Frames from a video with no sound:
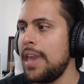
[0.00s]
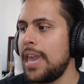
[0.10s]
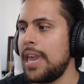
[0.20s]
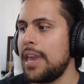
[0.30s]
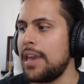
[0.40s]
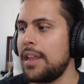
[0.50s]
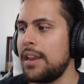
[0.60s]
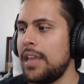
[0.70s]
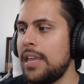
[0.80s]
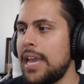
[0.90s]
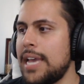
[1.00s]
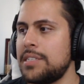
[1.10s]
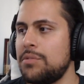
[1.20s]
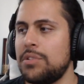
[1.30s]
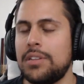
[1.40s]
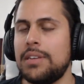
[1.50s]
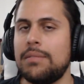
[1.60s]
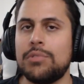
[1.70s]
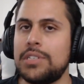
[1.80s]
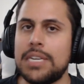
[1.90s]
And it hasn't
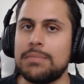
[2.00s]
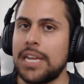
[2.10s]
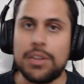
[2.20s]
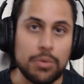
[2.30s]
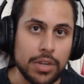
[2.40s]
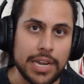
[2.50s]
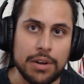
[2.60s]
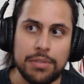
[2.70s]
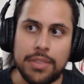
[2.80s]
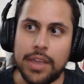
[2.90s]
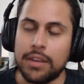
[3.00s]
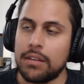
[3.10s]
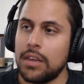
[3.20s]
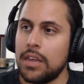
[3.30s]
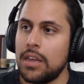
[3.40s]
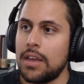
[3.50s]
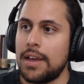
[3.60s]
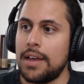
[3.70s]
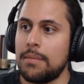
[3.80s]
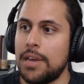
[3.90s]
really redeemed anyone, I don't think.
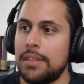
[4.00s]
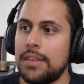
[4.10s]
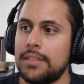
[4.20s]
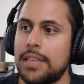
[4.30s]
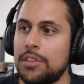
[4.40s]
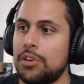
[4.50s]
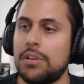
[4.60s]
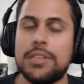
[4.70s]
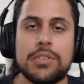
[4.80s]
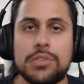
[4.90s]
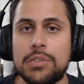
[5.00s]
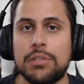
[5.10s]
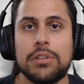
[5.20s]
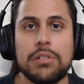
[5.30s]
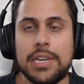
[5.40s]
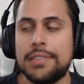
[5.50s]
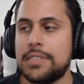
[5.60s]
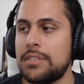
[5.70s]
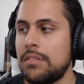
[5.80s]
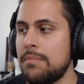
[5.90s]
Um, I think that the greats are still the
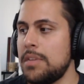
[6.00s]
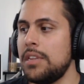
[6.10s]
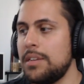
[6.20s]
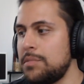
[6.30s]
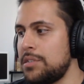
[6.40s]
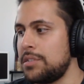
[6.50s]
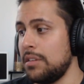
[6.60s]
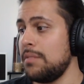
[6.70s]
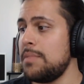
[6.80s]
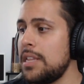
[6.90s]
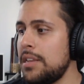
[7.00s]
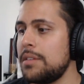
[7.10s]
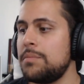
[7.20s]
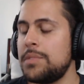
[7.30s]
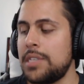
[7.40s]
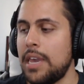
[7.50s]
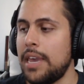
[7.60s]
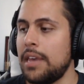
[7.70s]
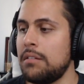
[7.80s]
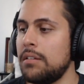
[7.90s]
greats, the mediums are still the mediums,
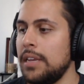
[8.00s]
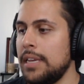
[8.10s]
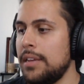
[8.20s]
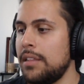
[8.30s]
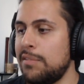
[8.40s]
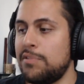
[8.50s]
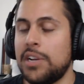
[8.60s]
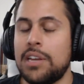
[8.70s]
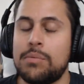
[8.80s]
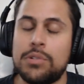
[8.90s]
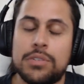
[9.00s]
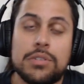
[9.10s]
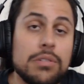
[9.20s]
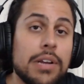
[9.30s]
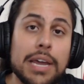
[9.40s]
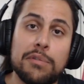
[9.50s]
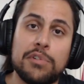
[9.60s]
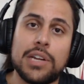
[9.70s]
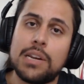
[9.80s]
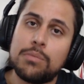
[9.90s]
and the forgettables are still kind of
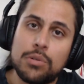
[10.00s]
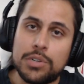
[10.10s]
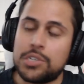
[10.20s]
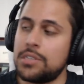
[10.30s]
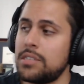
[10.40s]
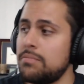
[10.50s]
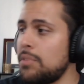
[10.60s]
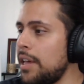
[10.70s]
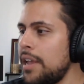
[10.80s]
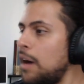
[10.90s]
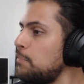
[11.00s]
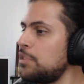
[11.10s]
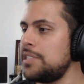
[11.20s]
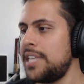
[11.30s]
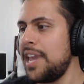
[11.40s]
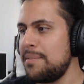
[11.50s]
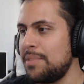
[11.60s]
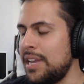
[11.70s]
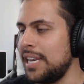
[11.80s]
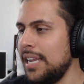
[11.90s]
forgettable, which is probably awful to say,
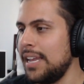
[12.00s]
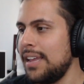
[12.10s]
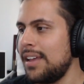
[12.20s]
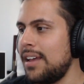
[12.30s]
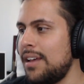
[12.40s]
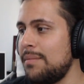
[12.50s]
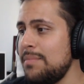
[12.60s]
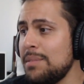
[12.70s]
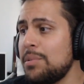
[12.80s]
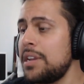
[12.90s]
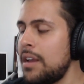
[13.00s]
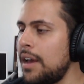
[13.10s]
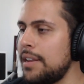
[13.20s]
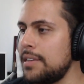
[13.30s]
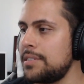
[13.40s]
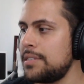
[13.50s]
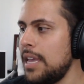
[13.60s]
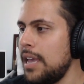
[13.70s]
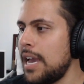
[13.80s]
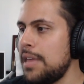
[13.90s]
but um, being pretty honest.
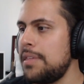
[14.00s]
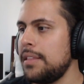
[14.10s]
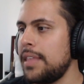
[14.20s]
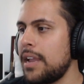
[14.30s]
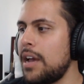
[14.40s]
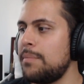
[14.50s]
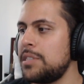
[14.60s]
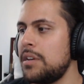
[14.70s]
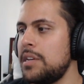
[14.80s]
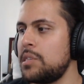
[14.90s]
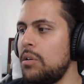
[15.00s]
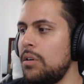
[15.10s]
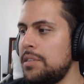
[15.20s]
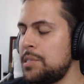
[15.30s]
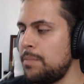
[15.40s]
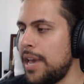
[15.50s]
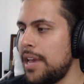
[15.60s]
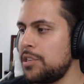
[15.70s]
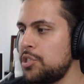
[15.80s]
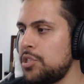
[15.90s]
I think that commentary as a whole in
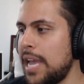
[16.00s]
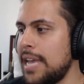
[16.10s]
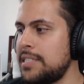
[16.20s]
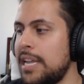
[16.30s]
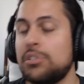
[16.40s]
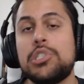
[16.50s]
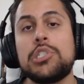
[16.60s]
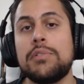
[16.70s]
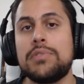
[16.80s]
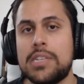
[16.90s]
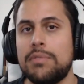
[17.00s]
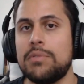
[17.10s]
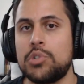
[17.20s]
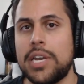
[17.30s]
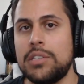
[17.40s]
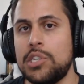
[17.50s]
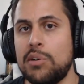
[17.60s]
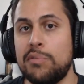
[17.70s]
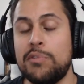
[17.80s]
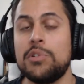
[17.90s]
Smash has now shifted from trying to
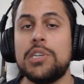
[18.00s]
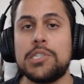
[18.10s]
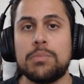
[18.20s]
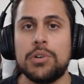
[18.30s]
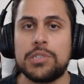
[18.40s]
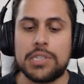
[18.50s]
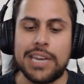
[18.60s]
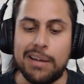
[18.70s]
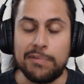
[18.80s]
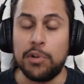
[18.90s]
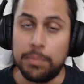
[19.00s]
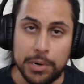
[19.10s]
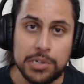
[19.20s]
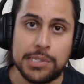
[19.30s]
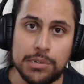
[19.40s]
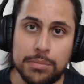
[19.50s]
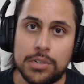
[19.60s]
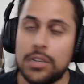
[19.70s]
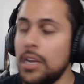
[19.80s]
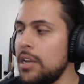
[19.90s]
go full esports to now full
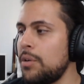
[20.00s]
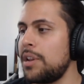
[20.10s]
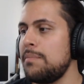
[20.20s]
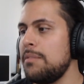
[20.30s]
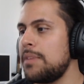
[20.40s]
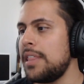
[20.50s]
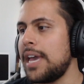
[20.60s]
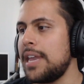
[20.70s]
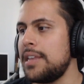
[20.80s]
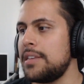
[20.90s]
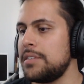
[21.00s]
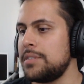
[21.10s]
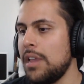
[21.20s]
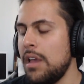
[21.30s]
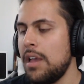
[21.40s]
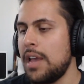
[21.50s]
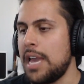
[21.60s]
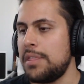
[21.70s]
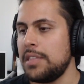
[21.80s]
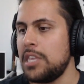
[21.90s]
personable. What I mean by that is,
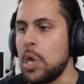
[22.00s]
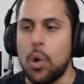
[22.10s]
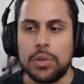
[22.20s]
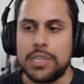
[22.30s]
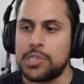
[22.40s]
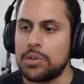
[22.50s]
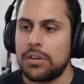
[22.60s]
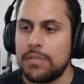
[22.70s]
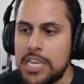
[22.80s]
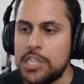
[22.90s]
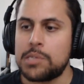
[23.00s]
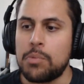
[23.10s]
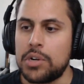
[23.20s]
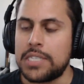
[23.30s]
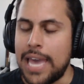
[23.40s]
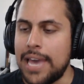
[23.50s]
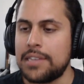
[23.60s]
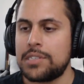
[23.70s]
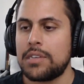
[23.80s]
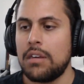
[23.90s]
I think the only sort of esports
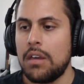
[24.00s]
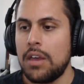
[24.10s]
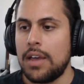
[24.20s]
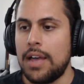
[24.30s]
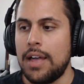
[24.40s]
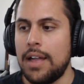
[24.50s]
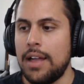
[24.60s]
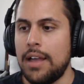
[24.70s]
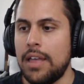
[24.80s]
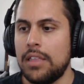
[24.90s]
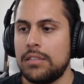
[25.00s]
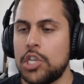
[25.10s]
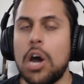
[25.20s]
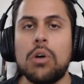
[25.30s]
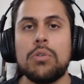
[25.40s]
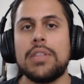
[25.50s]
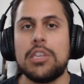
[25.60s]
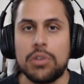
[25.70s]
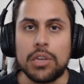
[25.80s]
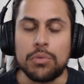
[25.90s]
esque uh, tone
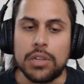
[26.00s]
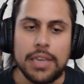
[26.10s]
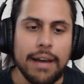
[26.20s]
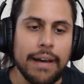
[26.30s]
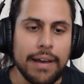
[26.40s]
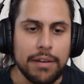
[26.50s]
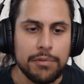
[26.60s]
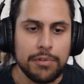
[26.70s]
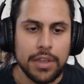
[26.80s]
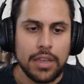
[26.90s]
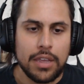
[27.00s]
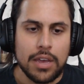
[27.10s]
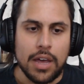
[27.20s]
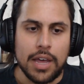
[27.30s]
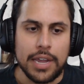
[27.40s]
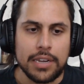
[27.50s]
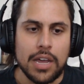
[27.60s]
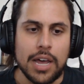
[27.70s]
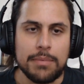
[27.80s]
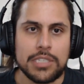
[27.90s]
that you can really have on
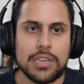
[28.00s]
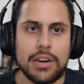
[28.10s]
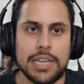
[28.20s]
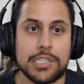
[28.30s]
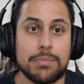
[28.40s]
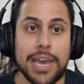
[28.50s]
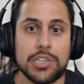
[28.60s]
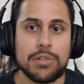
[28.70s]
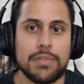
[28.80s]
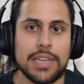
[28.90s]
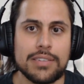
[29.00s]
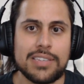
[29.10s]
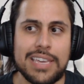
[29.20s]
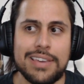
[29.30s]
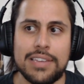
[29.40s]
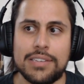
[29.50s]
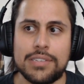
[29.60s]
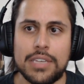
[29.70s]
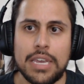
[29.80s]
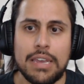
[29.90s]
commentary at Smash events
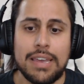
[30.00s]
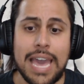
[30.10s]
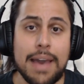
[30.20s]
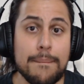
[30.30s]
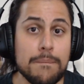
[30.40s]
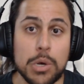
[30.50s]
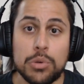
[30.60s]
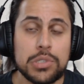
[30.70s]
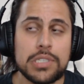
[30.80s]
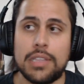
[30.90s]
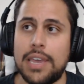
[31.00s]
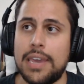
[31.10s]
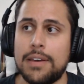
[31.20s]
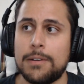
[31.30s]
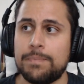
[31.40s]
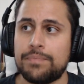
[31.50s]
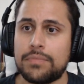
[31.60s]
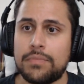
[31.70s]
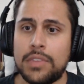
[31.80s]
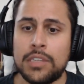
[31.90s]
is at most like
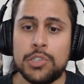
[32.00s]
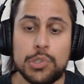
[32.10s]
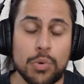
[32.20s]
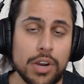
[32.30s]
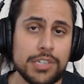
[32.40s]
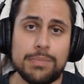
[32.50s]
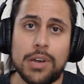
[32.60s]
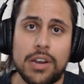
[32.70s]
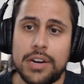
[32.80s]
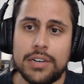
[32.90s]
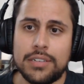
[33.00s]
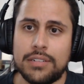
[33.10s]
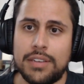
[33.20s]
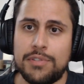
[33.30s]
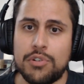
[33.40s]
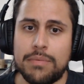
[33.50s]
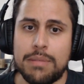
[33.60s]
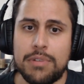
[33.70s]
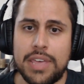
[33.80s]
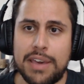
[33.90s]
Suar's Bar, if you
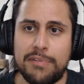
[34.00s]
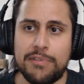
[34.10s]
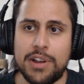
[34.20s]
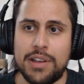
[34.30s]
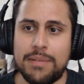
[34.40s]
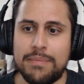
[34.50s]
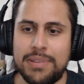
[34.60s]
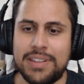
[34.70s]
remember that from